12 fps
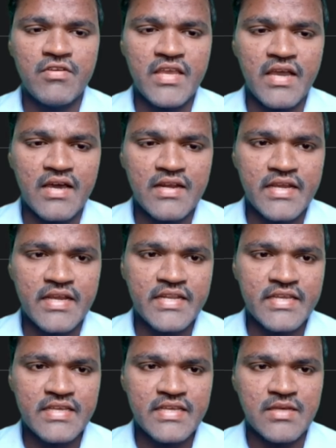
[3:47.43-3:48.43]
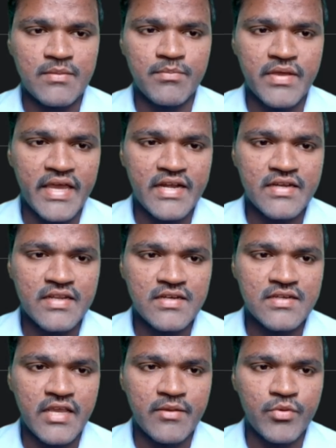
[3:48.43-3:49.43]
we are getting some
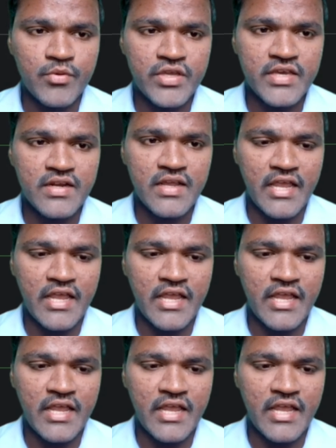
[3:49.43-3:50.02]
character typo here.